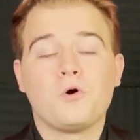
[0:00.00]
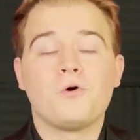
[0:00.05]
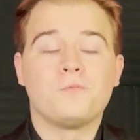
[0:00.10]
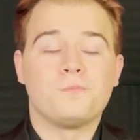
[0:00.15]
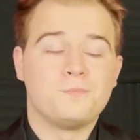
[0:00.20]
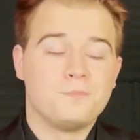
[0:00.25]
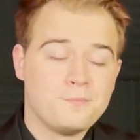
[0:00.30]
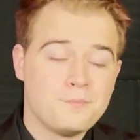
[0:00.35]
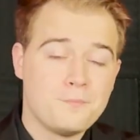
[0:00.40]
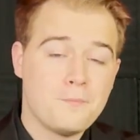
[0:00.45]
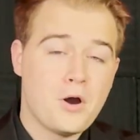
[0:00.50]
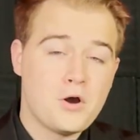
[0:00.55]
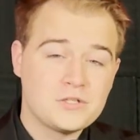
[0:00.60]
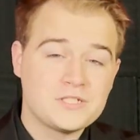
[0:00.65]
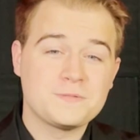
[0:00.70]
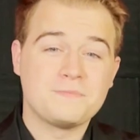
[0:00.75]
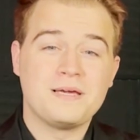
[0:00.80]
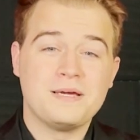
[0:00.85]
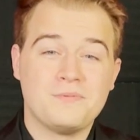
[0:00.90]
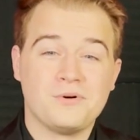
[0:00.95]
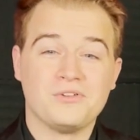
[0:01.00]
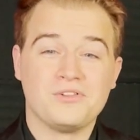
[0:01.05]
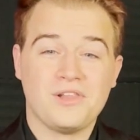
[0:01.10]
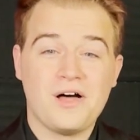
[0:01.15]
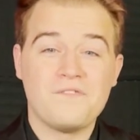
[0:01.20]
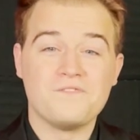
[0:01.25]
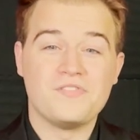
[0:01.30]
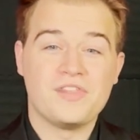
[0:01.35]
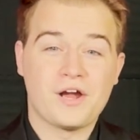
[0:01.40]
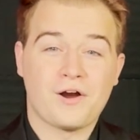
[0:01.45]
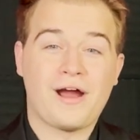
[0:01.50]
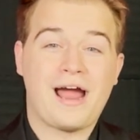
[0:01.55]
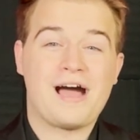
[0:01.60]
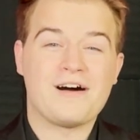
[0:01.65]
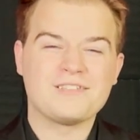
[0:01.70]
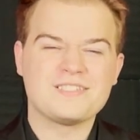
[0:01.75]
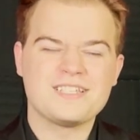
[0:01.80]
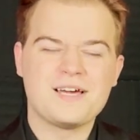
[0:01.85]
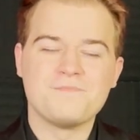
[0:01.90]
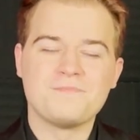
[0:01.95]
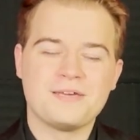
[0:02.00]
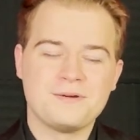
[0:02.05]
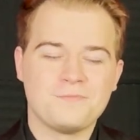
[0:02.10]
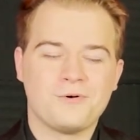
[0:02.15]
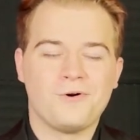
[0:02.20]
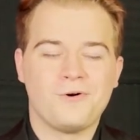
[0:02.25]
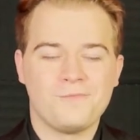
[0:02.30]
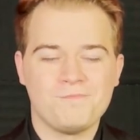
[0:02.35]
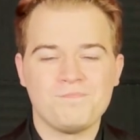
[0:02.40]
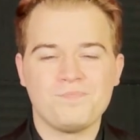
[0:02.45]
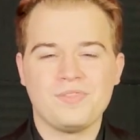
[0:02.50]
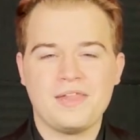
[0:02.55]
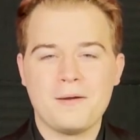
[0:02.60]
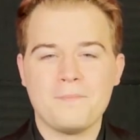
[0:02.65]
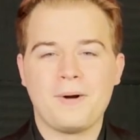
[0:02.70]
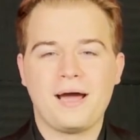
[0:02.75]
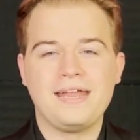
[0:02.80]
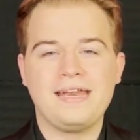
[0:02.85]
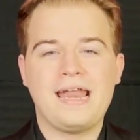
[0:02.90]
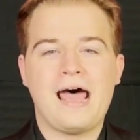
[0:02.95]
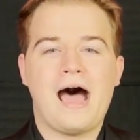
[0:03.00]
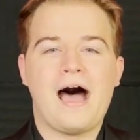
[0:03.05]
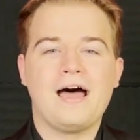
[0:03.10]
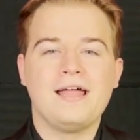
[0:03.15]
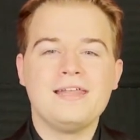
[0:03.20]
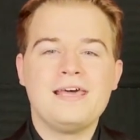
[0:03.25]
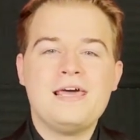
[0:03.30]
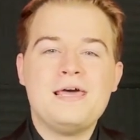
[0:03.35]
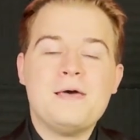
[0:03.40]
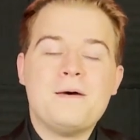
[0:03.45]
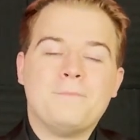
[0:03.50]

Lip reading: Well, most people love their house. Some people, they might not.